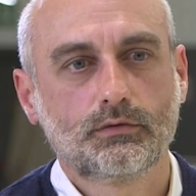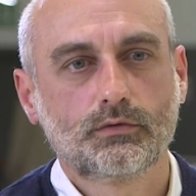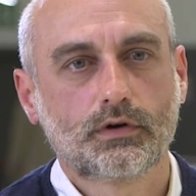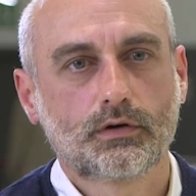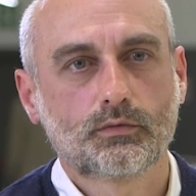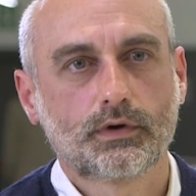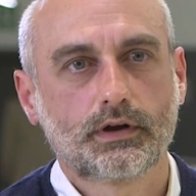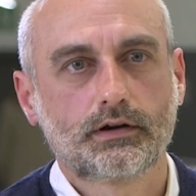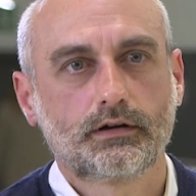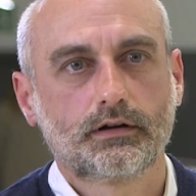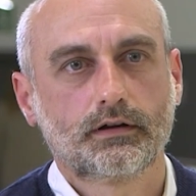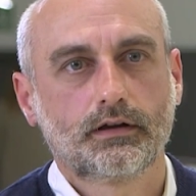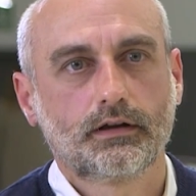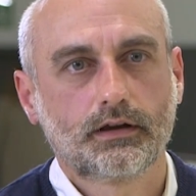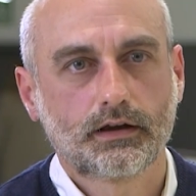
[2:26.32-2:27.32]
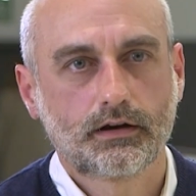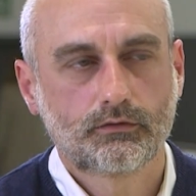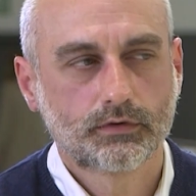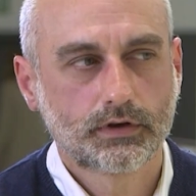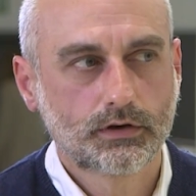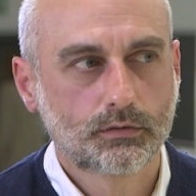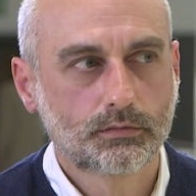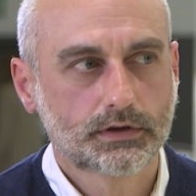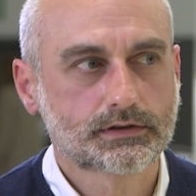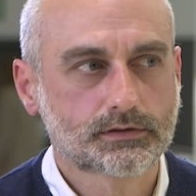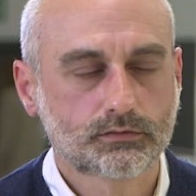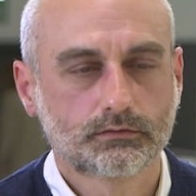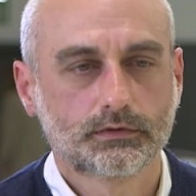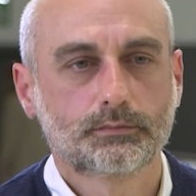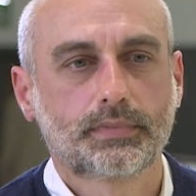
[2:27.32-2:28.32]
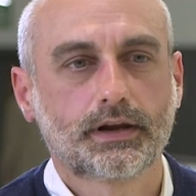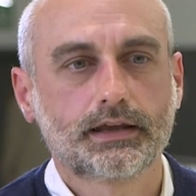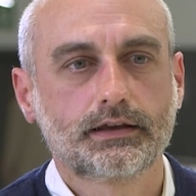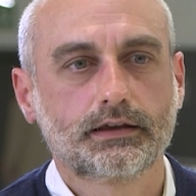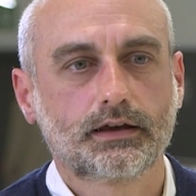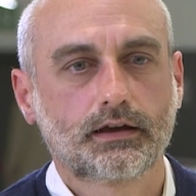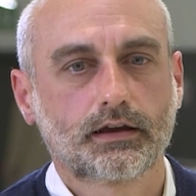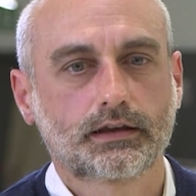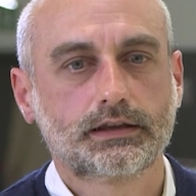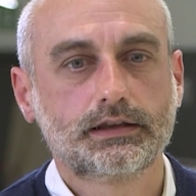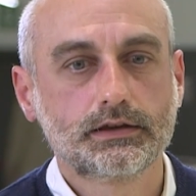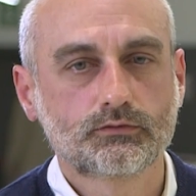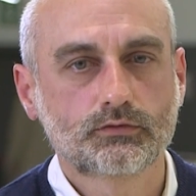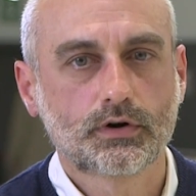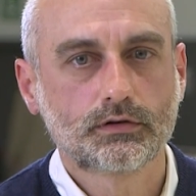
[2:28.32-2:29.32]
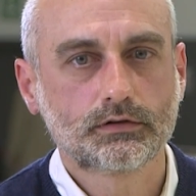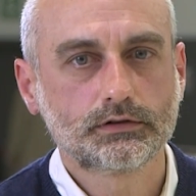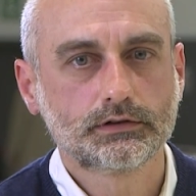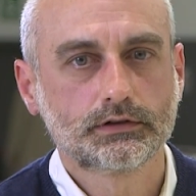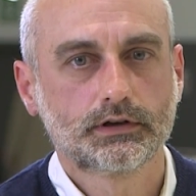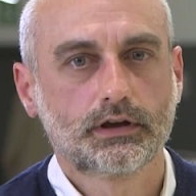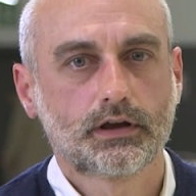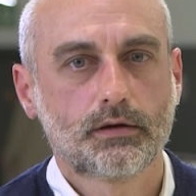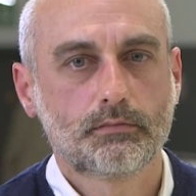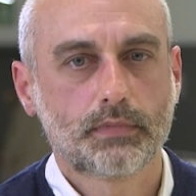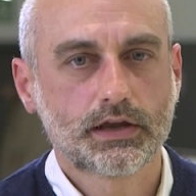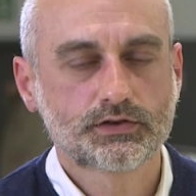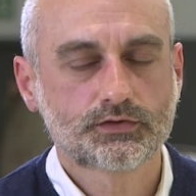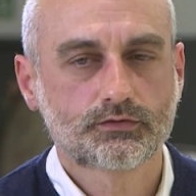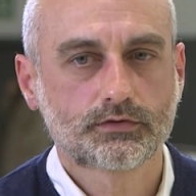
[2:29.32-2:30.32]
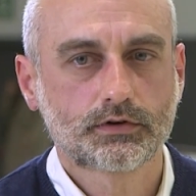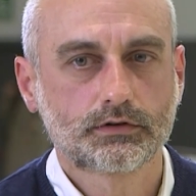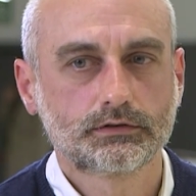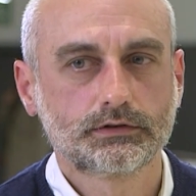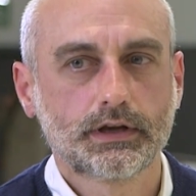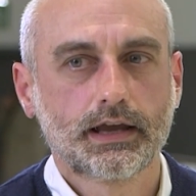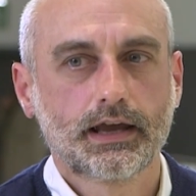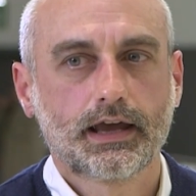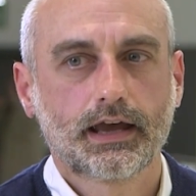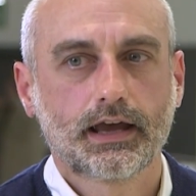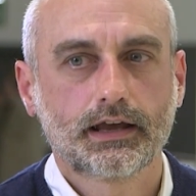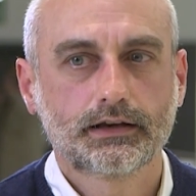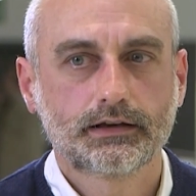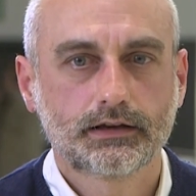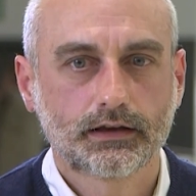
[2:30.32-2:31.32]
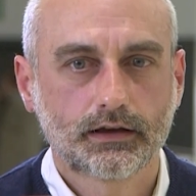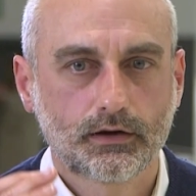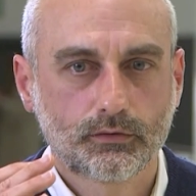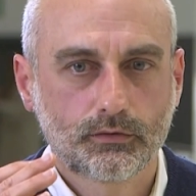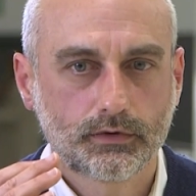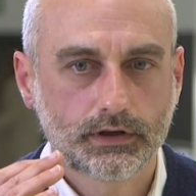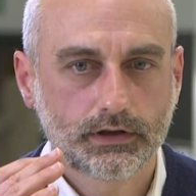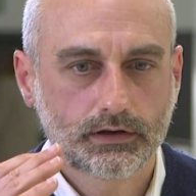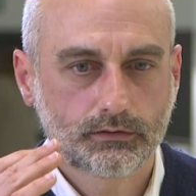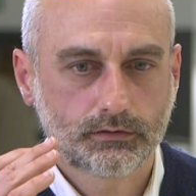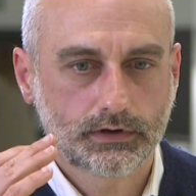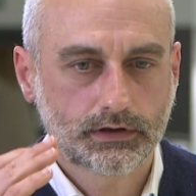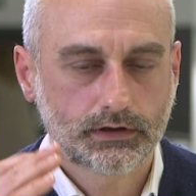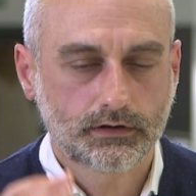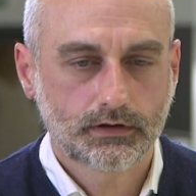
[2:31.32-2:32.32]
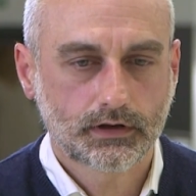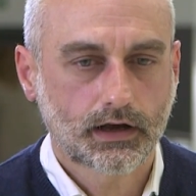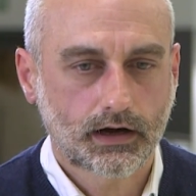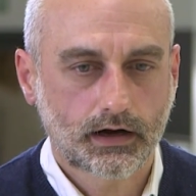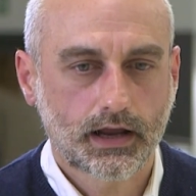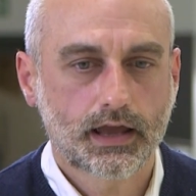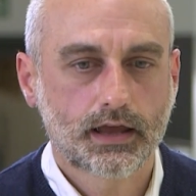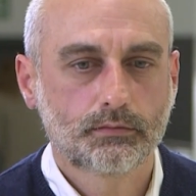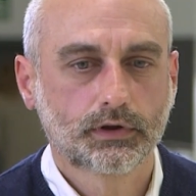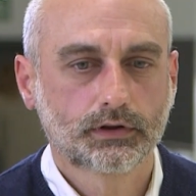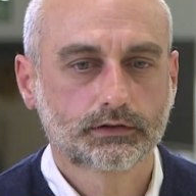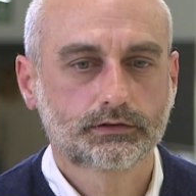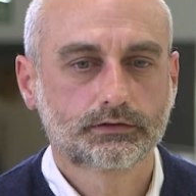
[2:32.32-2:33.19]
a world where renewables will play a key role, a major role, and we are able